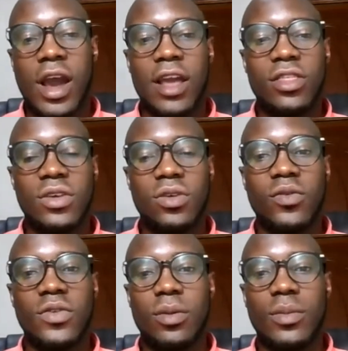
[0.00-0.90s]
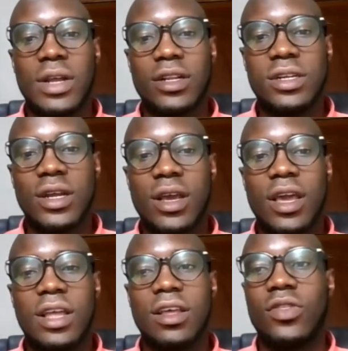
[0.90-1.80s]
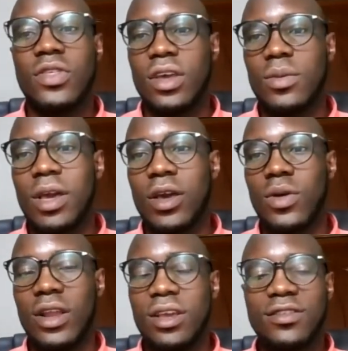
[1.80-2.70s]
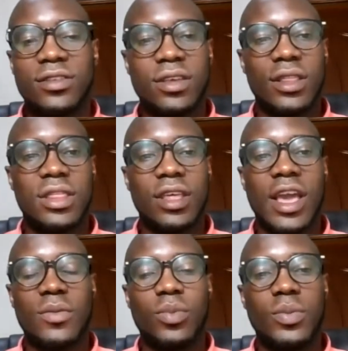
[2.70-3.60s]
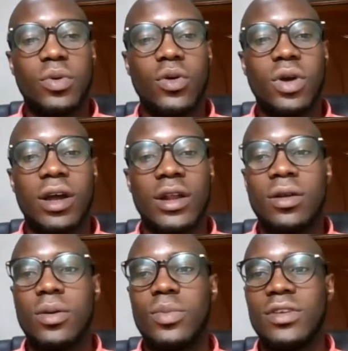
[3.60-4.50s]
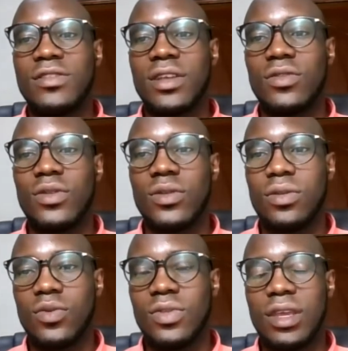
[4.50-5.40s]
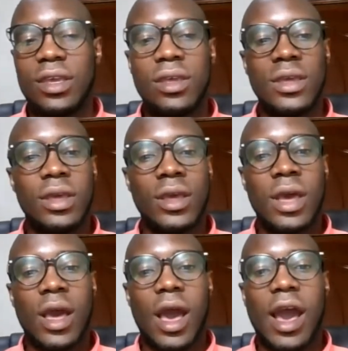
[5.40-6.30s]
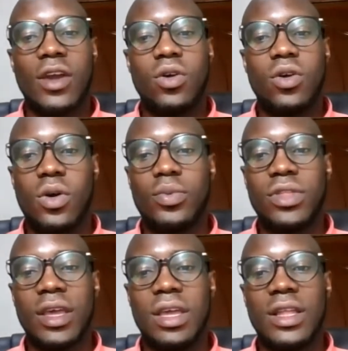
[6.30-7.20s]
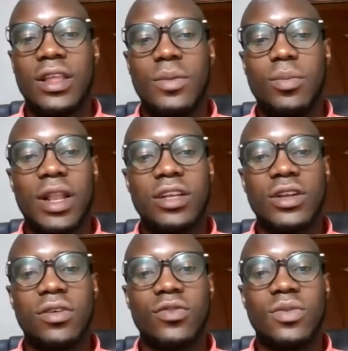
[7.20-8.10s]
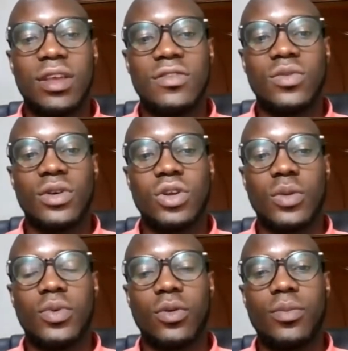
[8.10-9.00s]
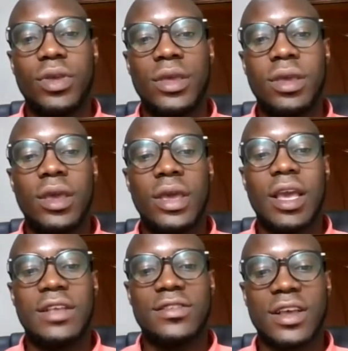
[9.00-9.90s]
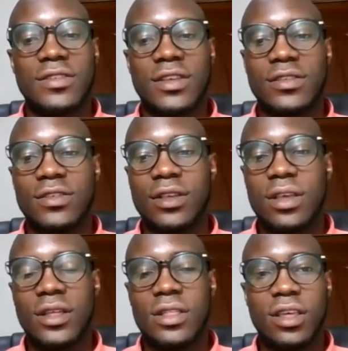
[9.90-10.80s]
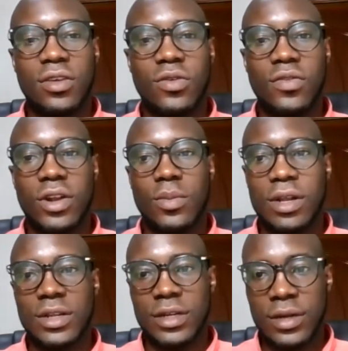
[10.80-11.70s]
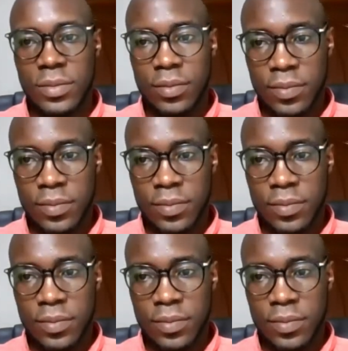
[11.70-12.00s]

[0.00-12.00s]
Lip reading: I thank you very much. And I thank my colleagues, the young people who are present today. I hope the deliberation of today's workshop will be a success. Thank you very much.